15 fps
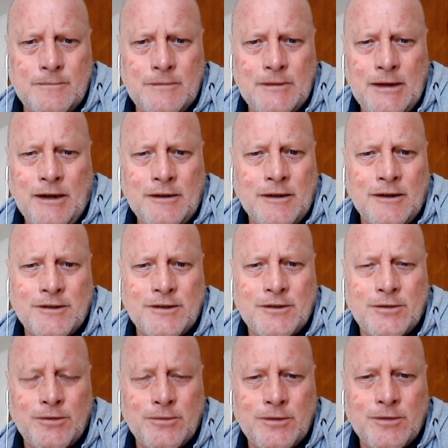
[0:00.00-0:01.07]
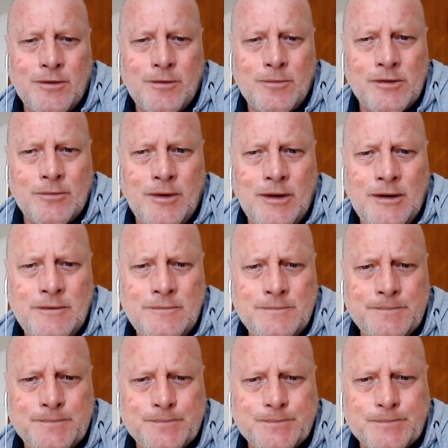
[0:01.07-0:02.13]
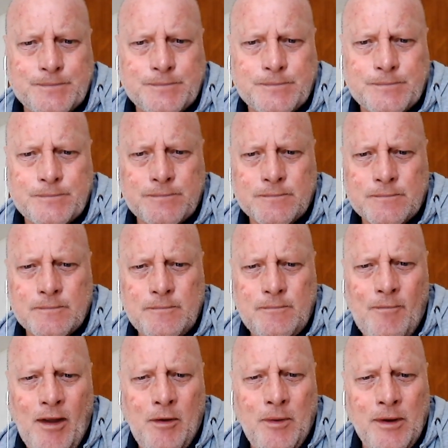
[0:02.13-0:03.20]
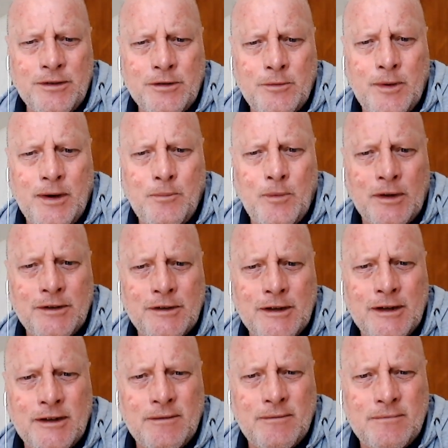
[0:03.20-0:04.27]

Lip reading: I'd like to talk to him as well. One-to-one one day.